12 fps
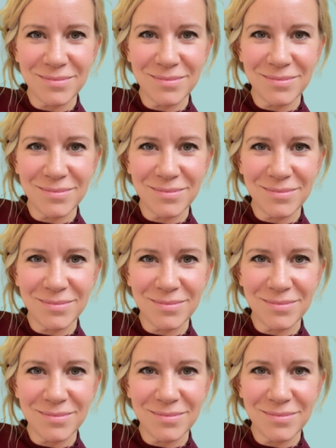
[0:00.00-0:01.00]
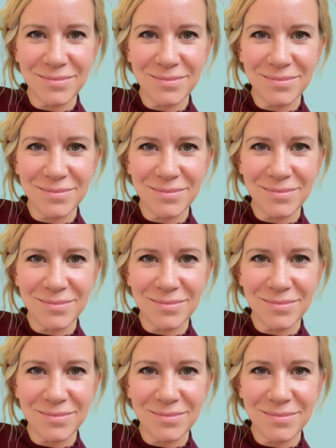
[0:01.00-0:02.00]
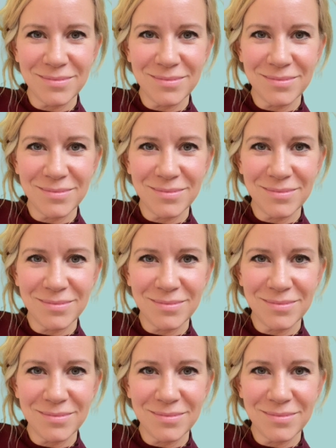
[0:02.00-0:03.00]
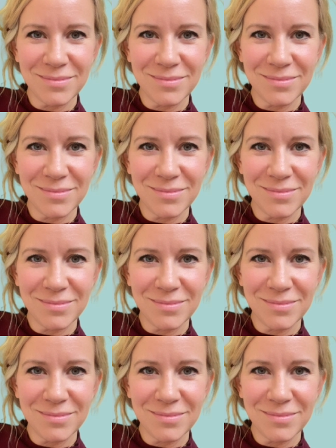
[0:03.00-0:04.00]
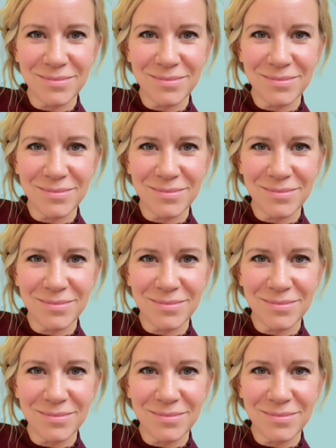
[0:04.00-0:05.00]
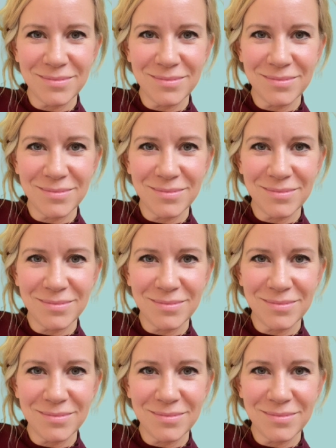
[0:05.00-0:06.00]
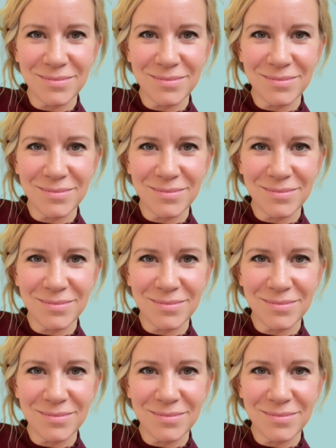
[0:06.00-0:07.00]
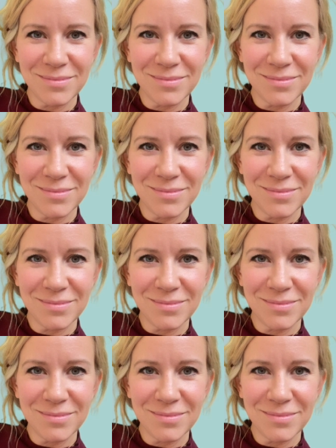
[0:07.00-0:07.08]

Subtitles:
[no speech]